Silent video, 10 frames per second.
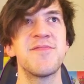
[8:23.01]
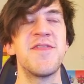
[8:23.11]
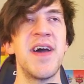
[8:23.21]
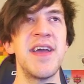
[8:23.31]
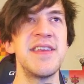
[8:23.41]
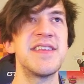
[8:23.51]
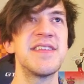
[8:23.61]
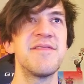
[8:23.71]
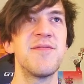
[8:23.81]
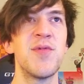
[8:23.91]

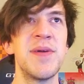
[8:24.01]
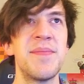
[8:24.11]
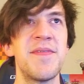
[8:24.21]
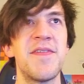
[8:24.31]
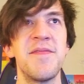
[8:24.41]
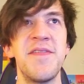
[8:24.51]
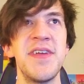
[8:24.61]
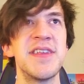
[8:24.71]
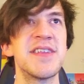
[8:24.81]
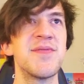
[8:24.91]
Vines Whip from
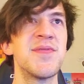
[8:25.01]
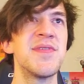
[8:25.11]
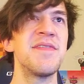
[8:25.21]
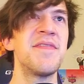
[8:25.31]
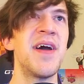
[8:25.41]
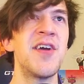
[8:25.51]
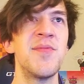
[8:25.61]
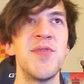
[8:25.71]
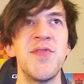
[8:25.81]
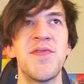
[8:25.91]
Venusaur, the fire
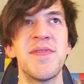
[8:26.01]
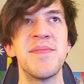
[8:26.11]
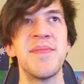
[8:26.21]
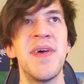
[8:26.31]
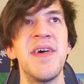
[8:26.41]
move from